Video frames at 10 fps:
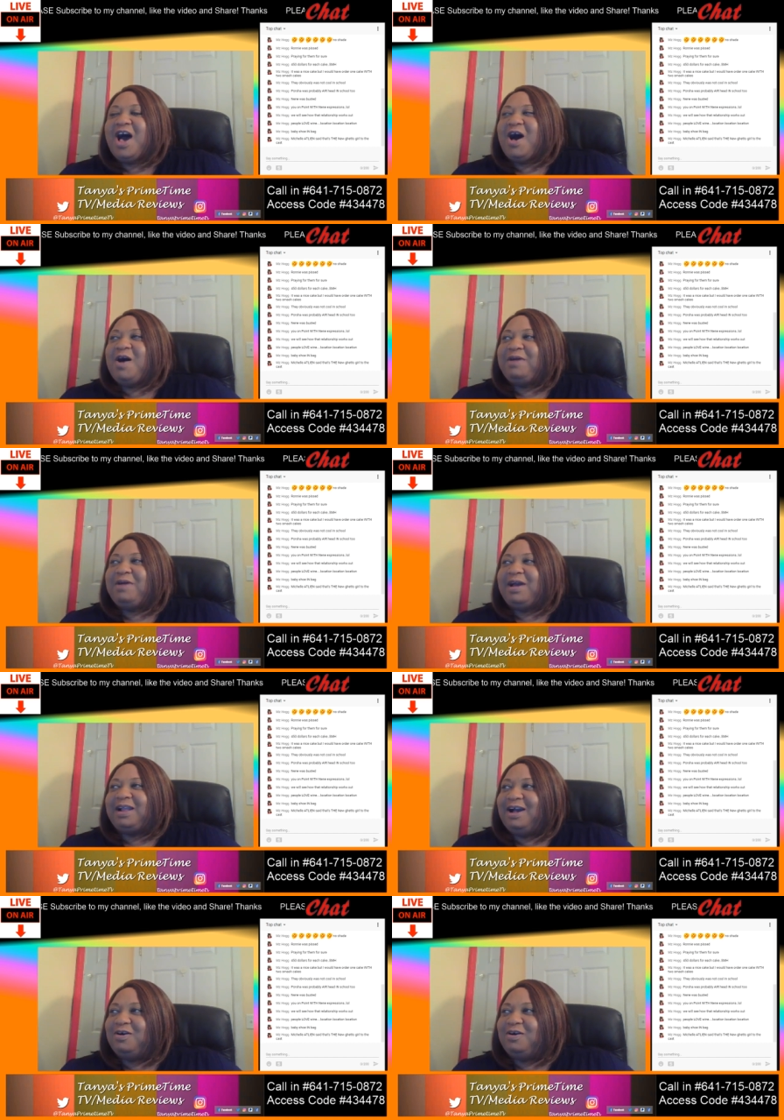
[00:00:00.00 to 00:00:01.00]
oh my
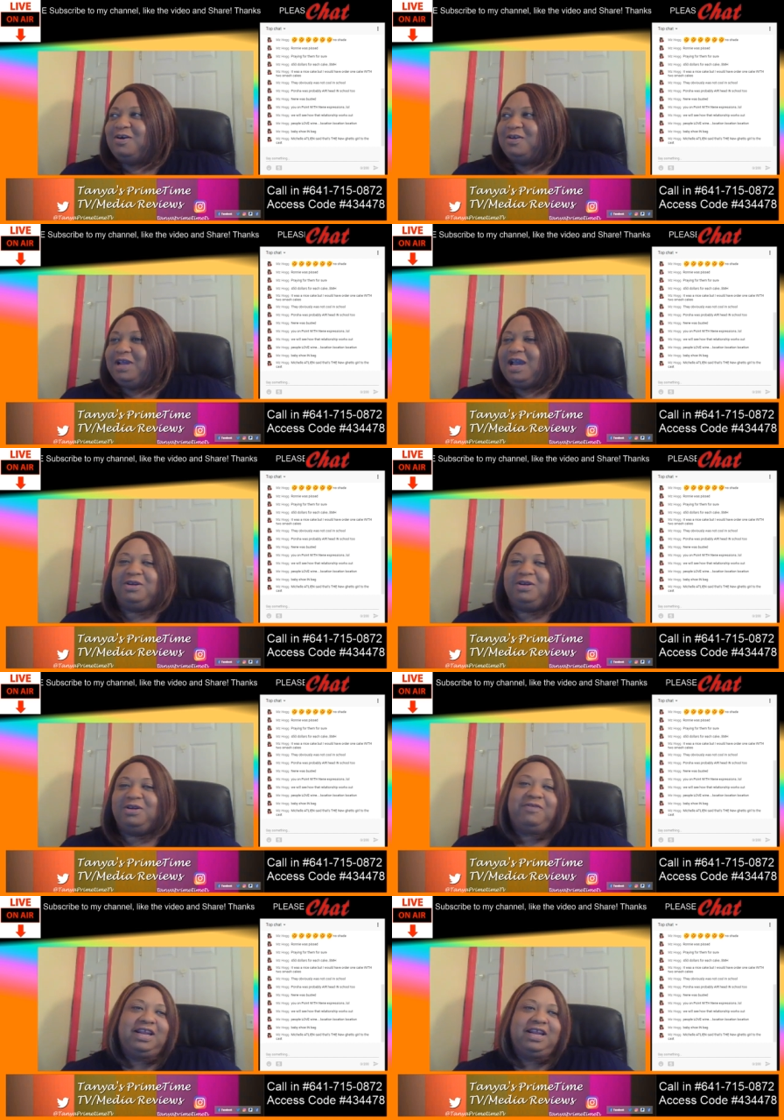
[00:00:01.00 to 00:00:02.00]
God! Hold up, now I'm gonna
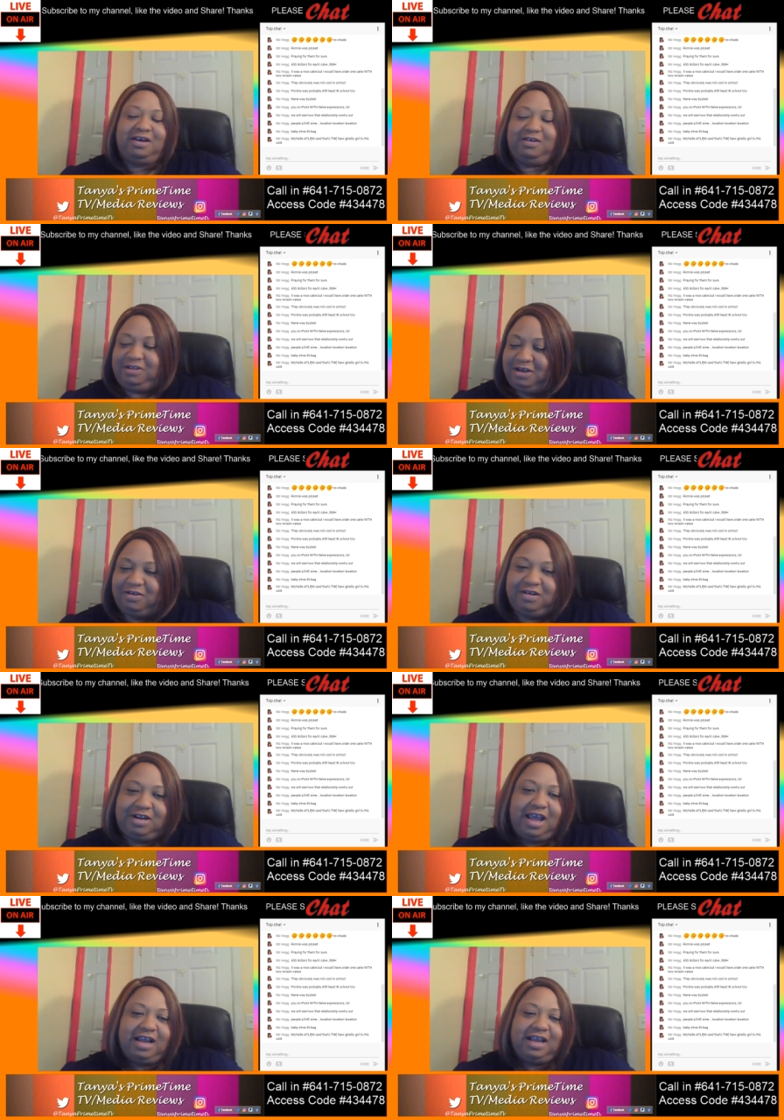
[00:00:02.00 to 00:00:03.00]
find out. Hold on,
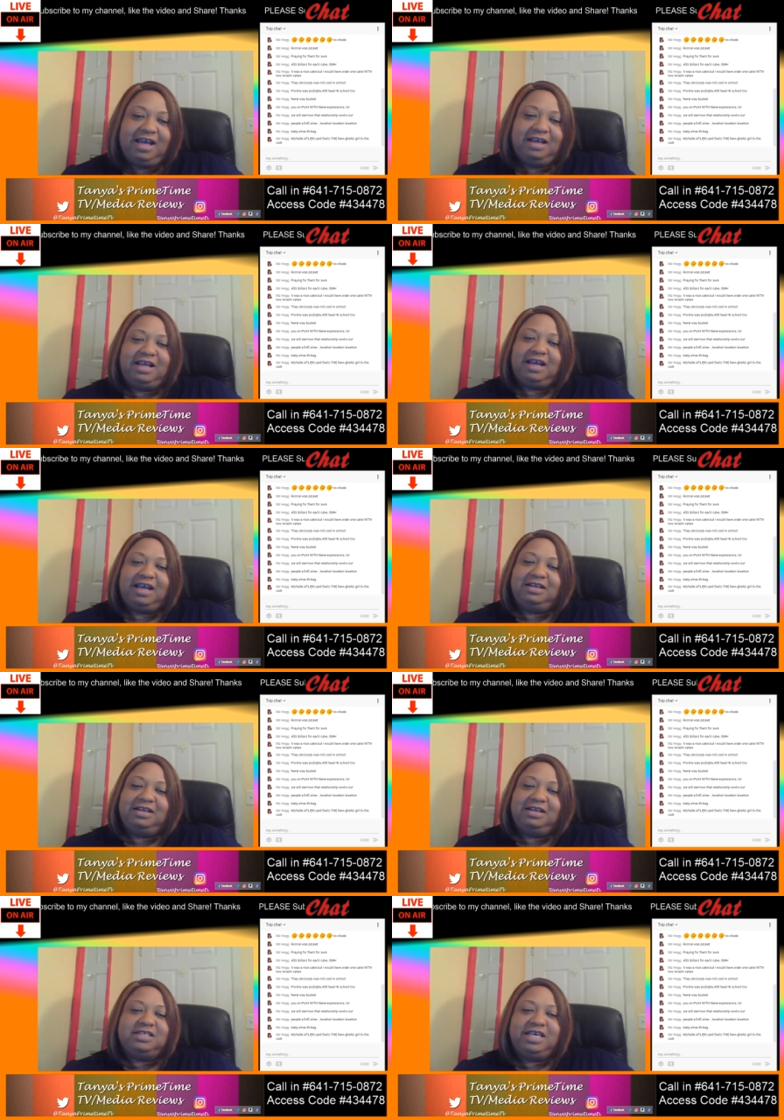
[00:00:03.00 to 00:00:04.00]
now I got I
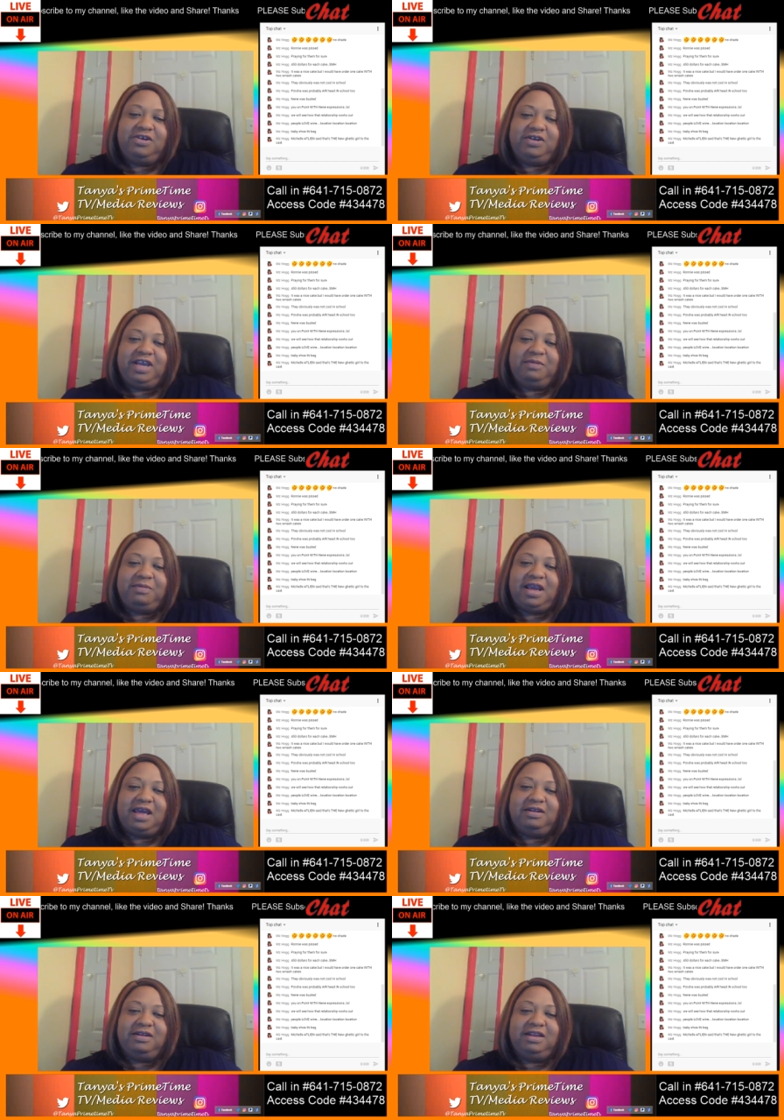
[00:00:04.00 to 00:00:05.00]
gotta say her name. I
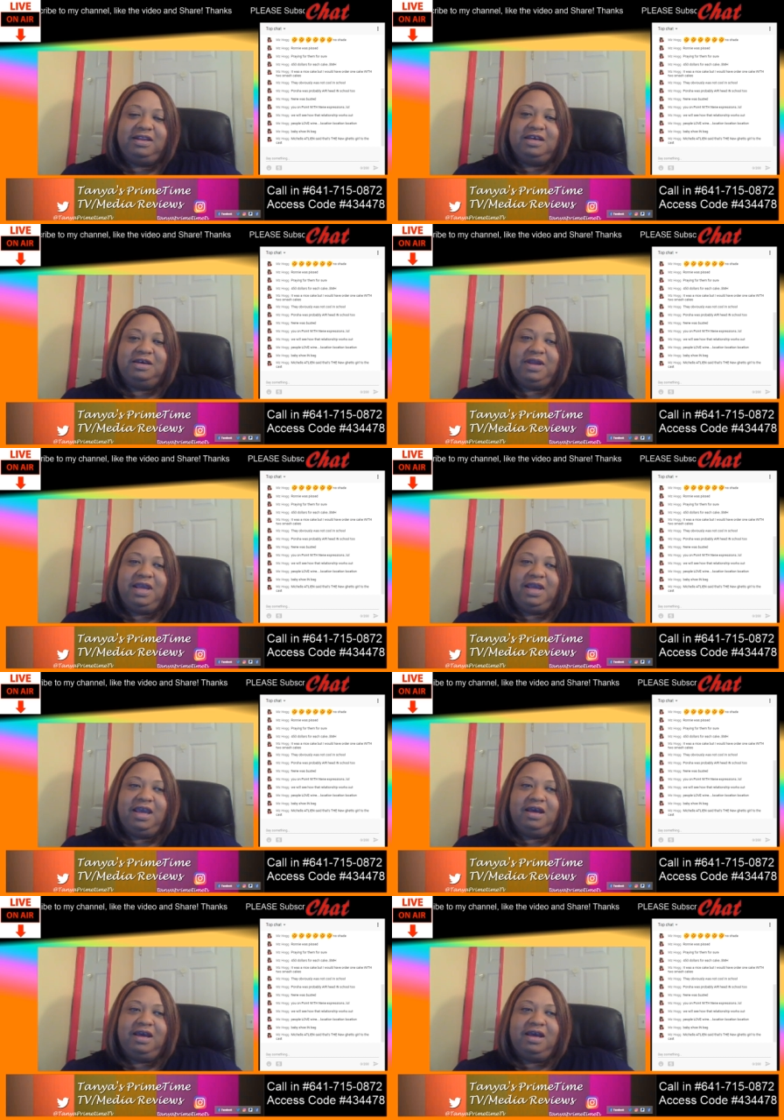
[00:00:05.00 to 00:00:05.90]
gotta look it up now.